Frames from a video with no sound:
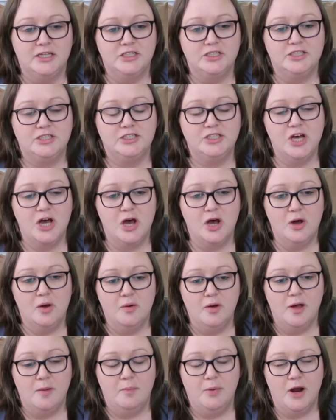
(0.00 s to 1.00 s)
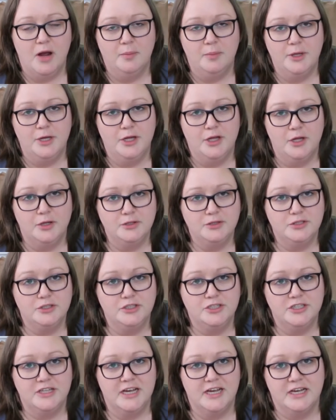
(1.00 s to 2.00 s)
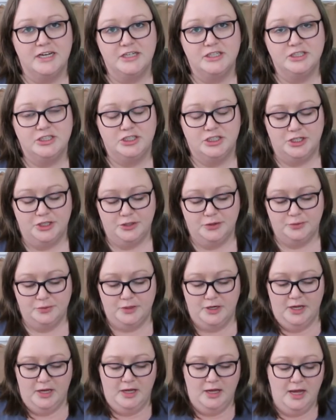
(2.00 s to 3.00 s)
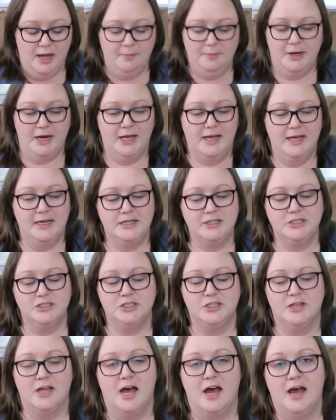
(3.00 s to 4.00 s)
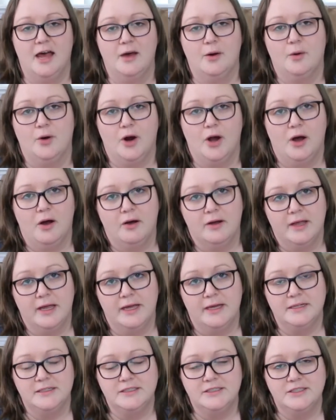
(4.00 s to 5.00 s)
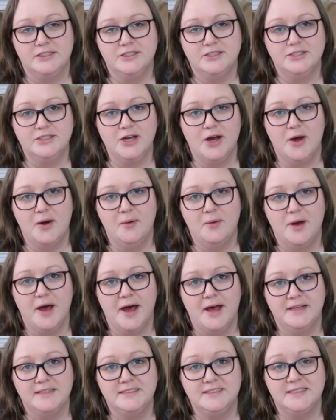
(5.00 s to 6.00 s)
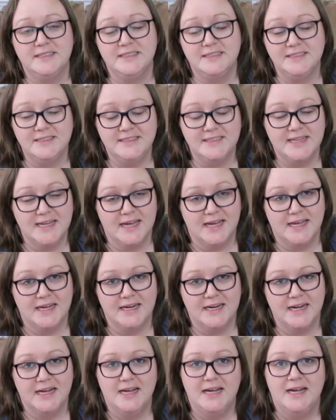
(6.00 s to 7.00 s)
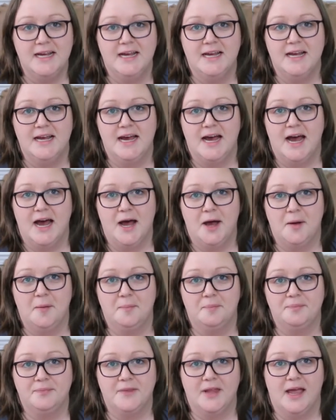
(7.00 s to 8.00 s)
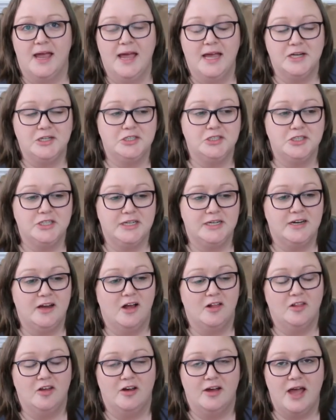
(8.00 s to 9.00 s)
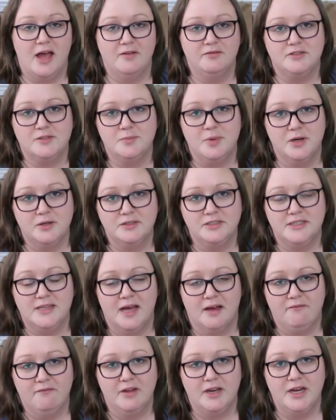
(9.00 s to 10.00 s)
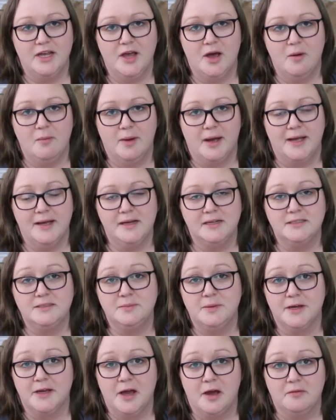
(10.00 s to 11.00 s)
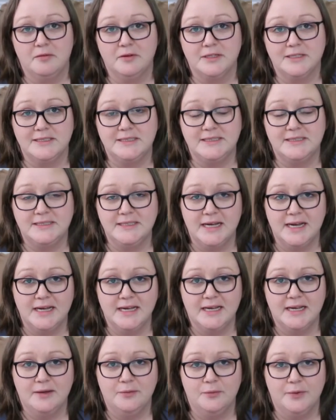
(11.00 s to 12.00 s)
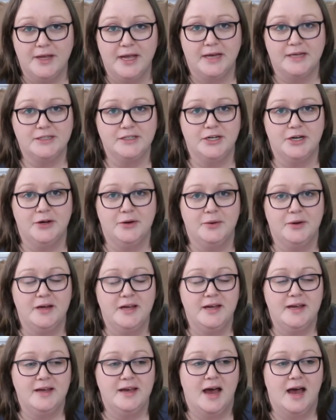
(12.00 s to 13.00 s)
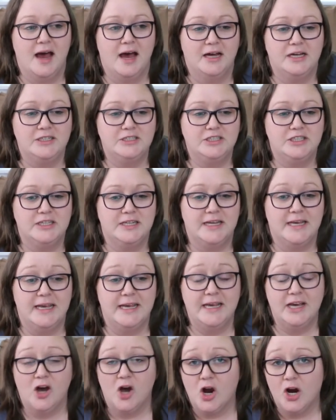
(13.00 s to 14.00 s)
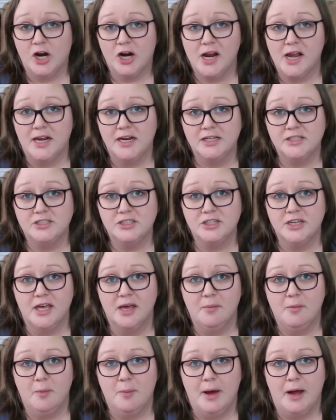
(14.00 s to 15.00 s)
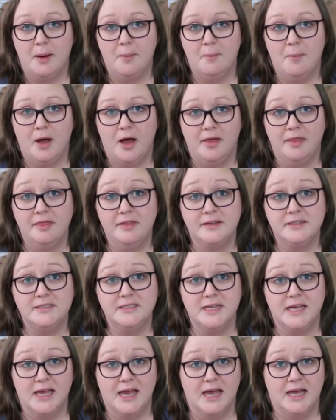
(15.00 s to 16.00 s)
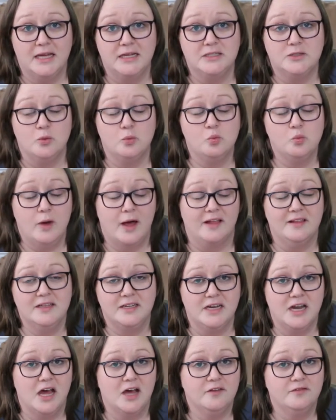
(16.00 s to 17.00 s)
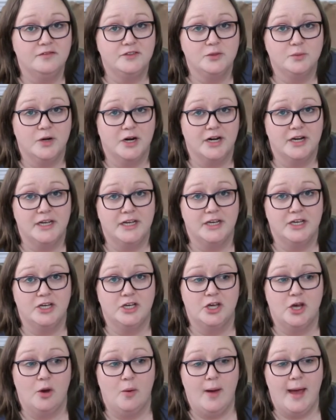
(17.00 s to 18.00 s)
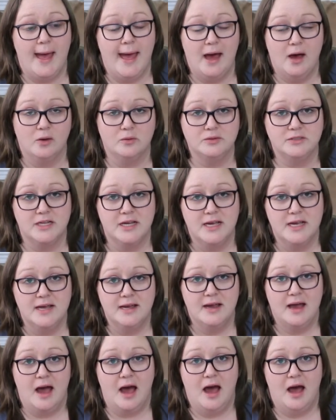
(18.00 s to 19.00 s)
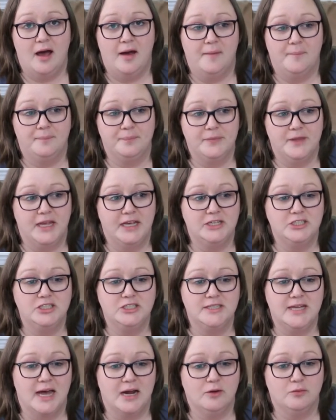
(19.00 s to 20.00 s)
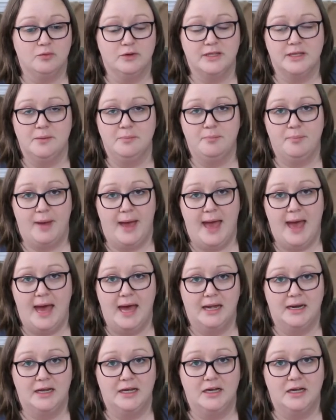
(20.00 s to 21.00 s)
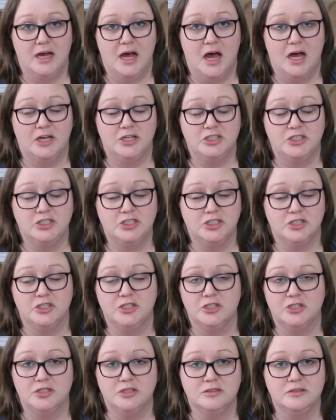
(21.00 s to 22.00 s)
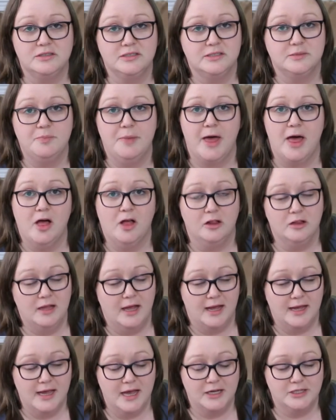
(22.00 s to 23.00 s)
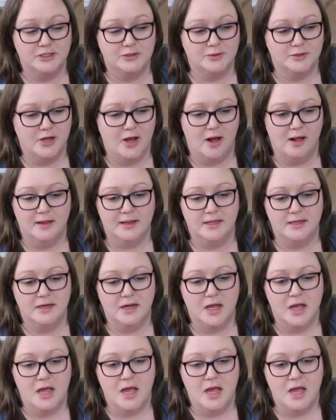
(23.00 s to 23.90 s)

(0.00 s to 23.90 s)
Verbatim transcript: So probably closer to the end of June, I mean end of July or August. So uh, since then, um, I actually, not long after posting that video, my husband got really sick. We had to go uh, to the ER and it took him about a month to get well enough to where he could go out um, he just had a really bad uh, sugar spell, I guess you would call it.